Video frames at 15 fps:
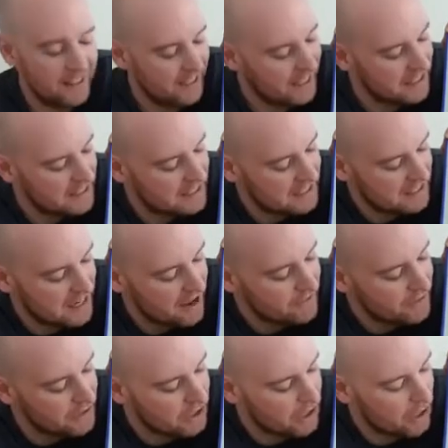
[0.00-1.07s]
it's
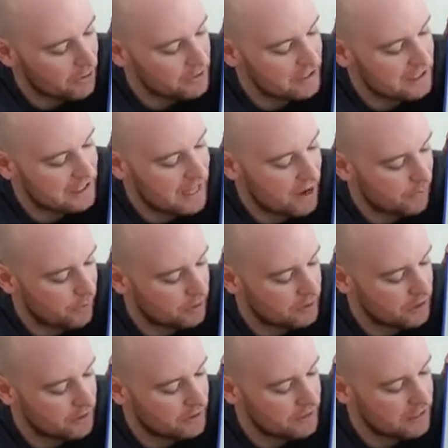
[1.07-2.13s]
7 that goes into that one.
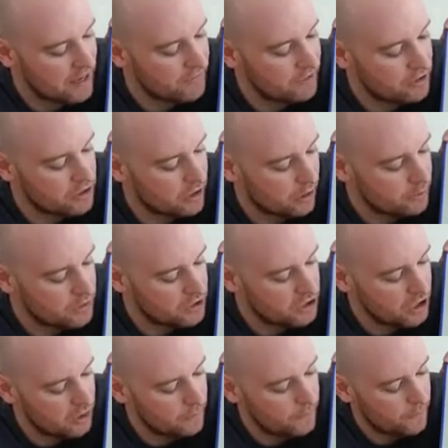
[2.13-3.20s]
So 7 times
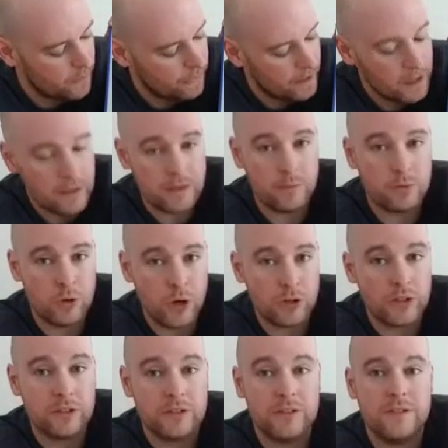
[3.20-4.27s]
2, the
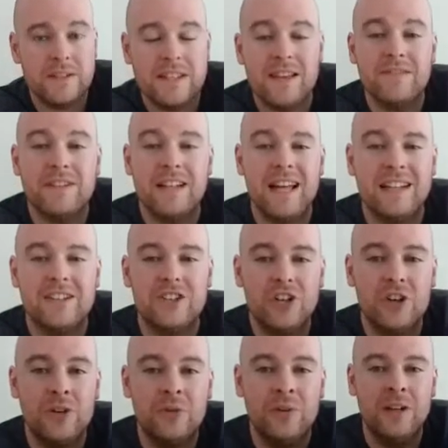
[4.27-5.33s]
product of 7 and
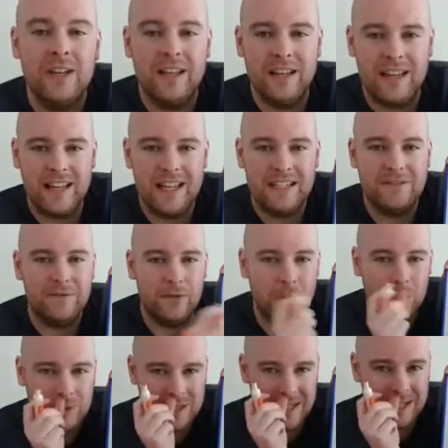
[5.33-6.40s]
2 is
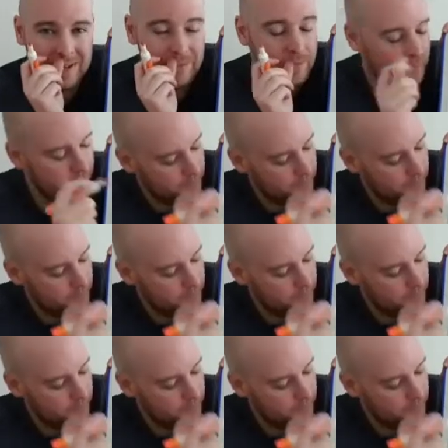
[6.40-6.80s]
14.